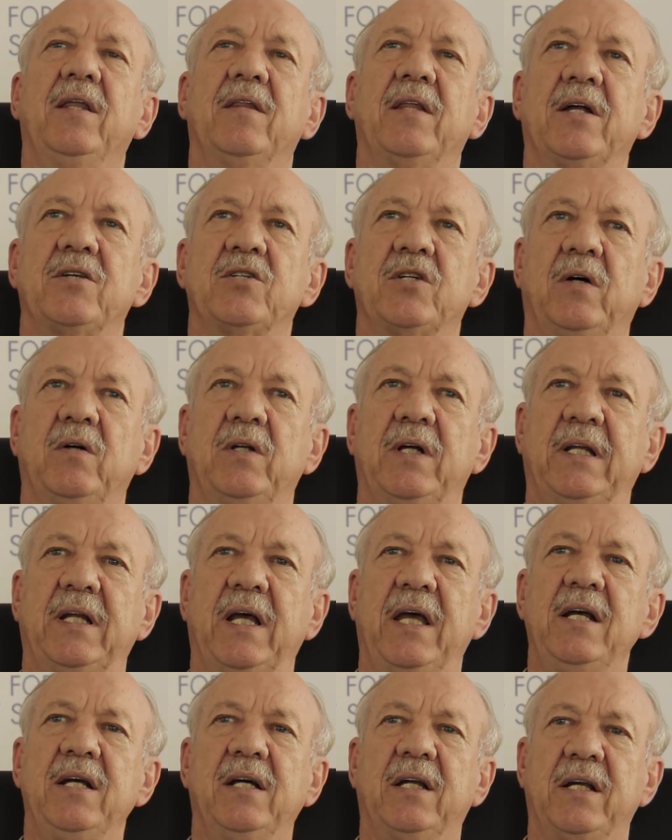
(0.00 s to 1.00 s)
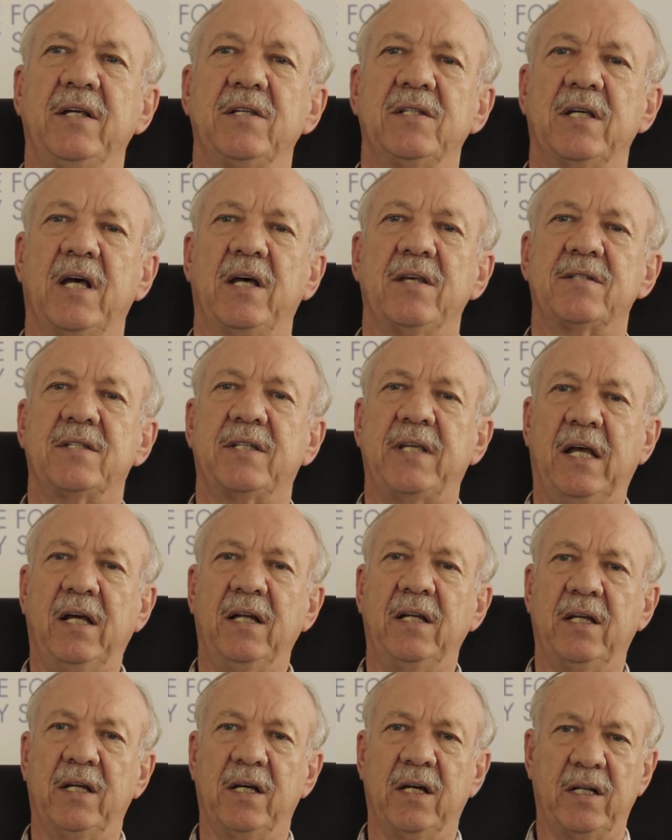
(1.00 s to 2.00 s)
shown an increase a
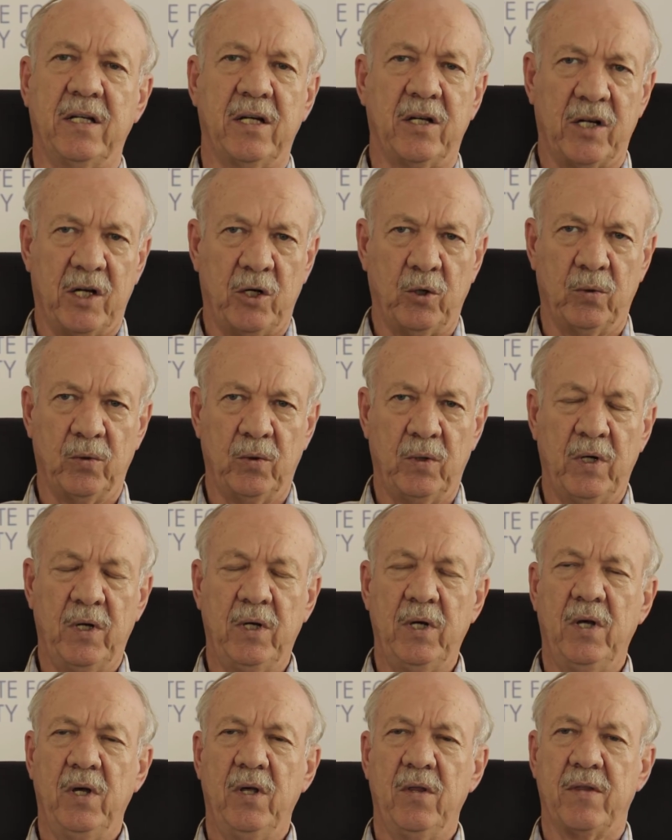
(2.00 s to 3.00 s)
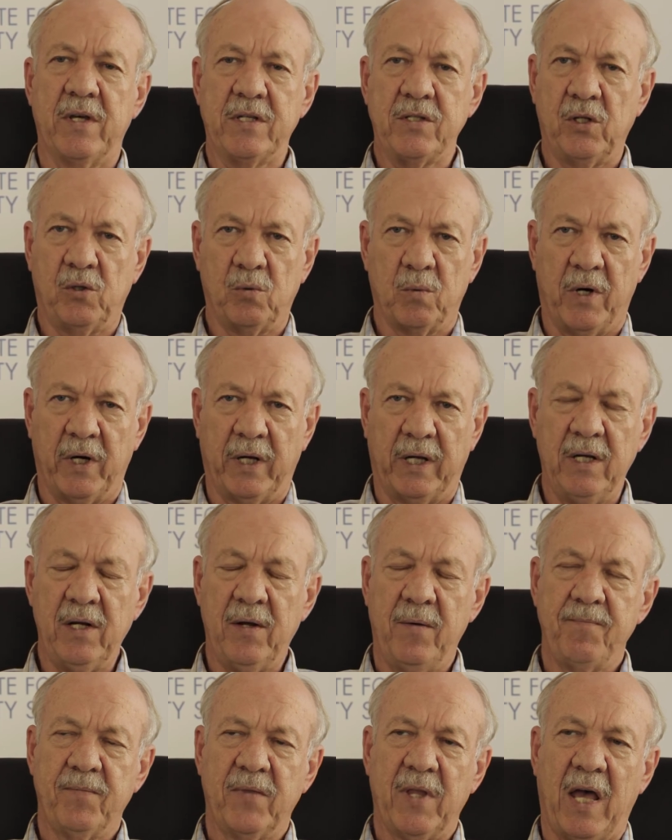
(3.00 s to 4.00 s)
second year in a row. This is
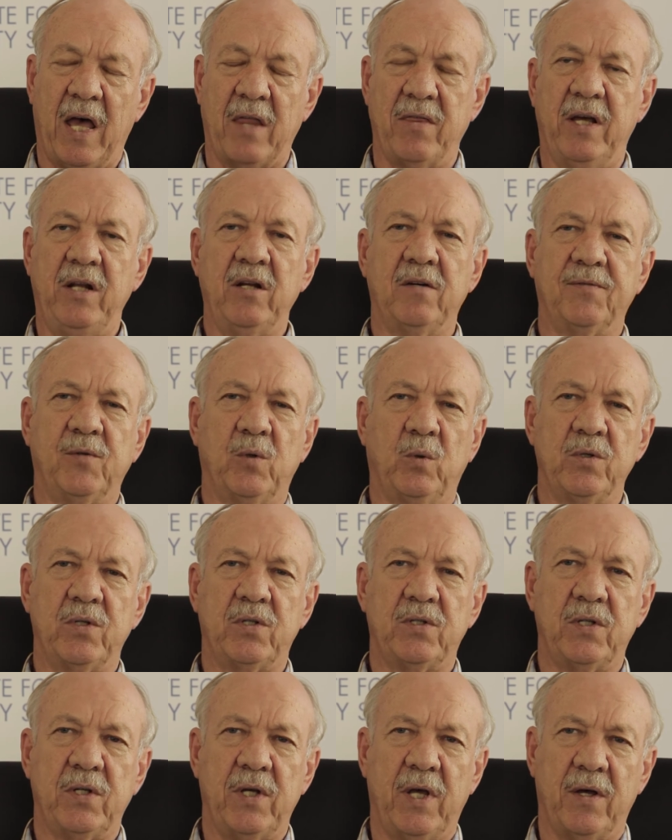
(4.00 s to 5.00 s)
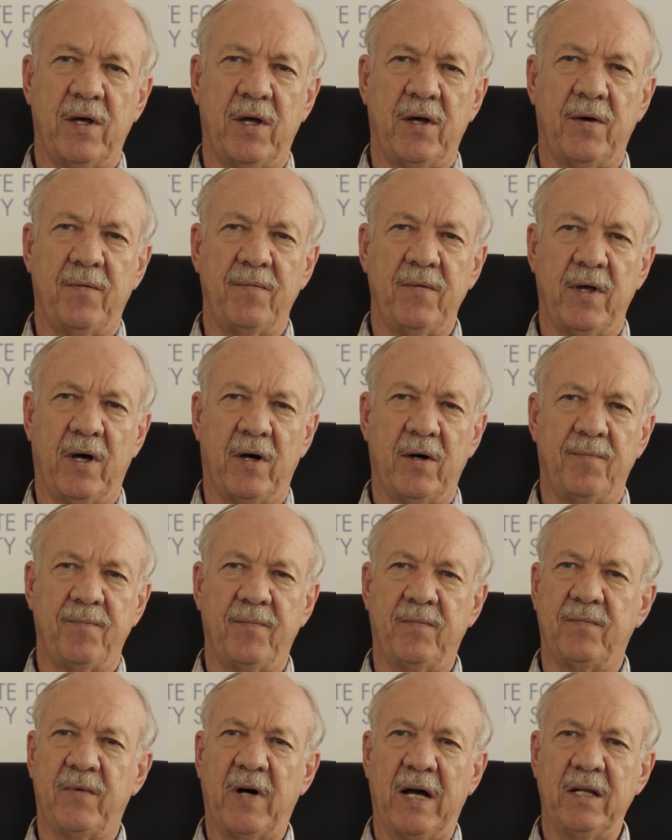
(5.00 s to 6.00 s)
worrying. And then, of course, our
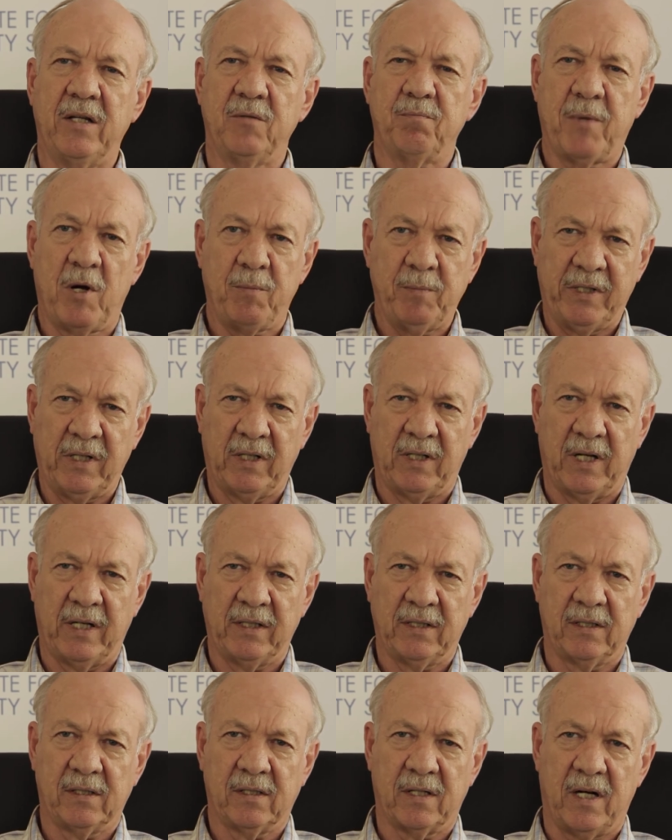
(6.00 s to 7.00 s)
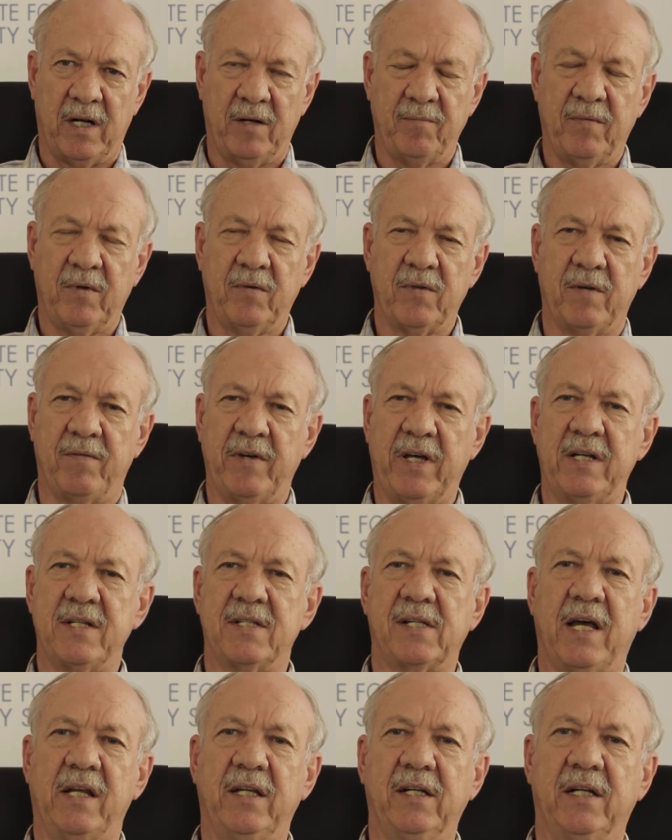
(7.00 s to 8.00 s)
violent property-related crime, the
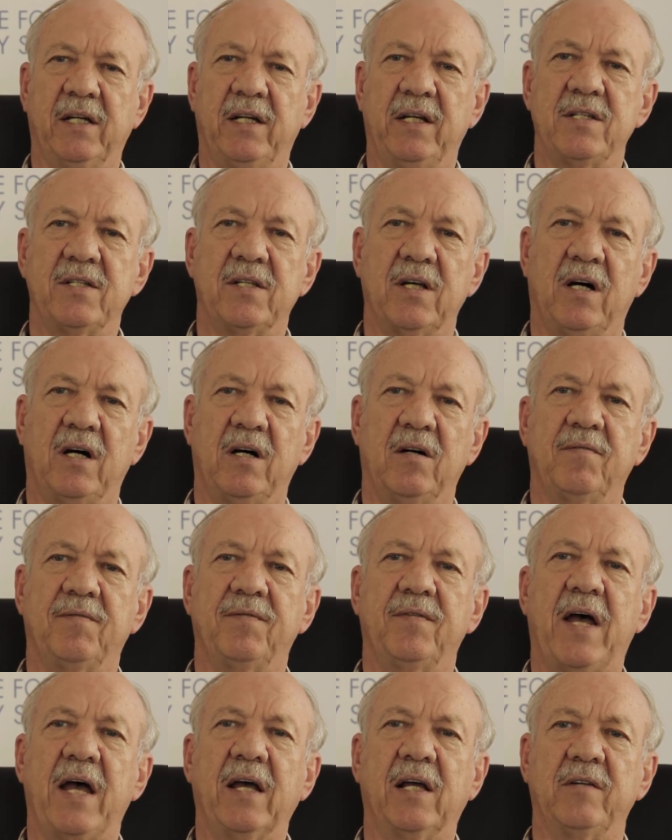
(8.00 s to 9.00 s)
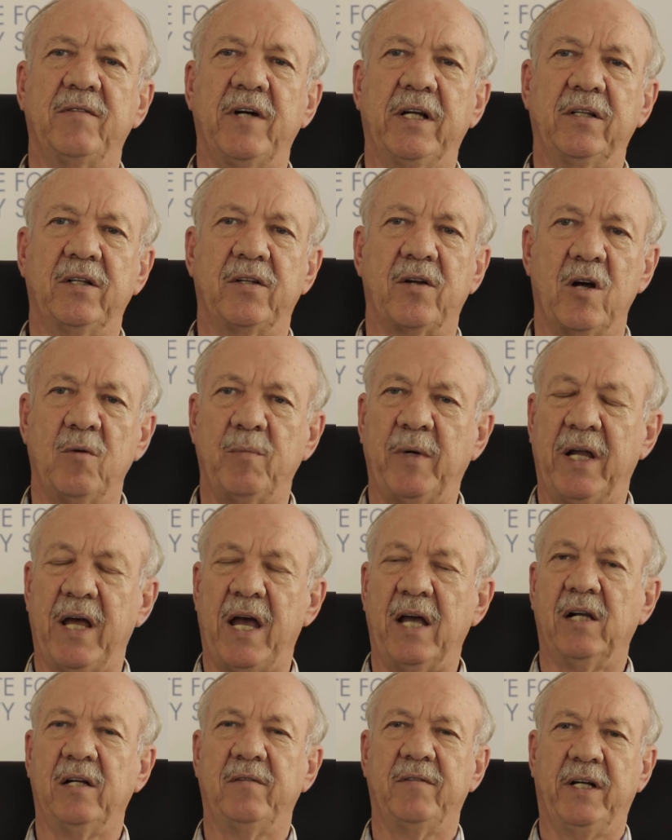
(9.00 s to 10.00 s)
various categories of aggravated robbery.
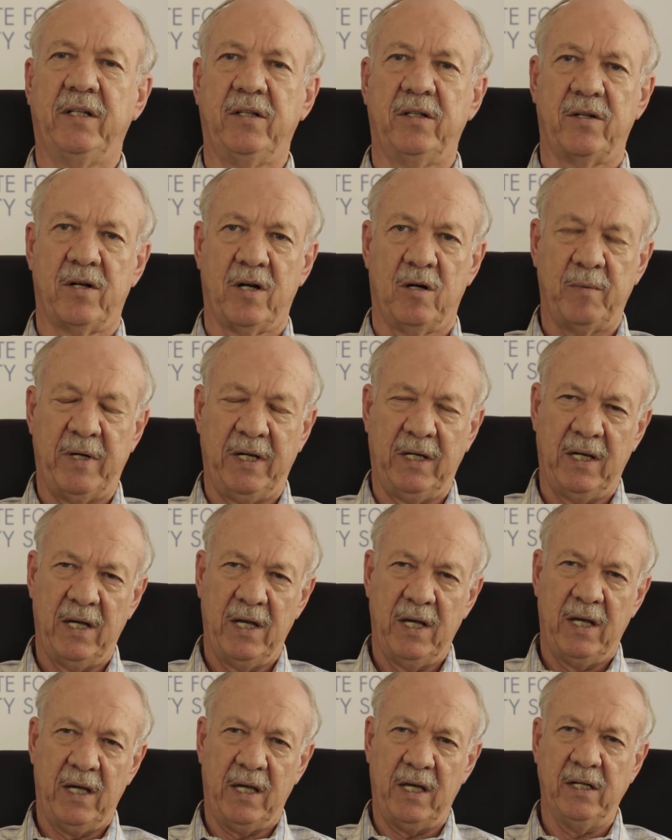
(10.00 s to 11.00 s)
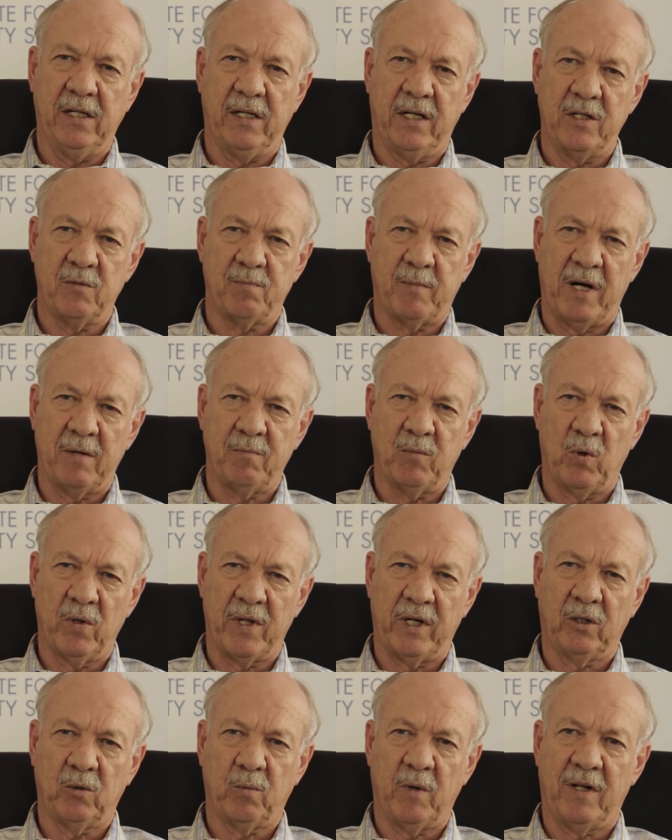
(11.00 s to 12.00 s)
Aggravated robbery increased by more
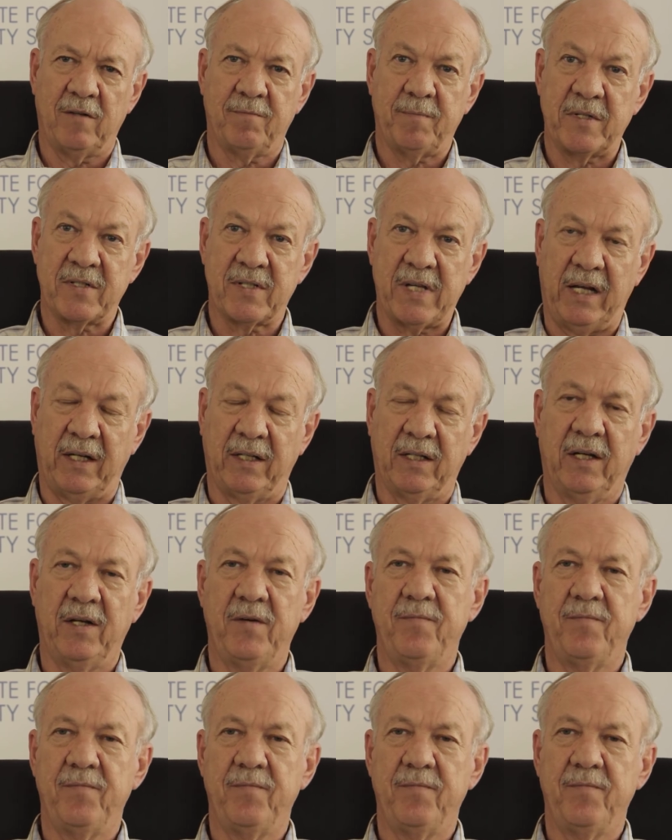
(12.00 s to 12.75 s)
than 12%.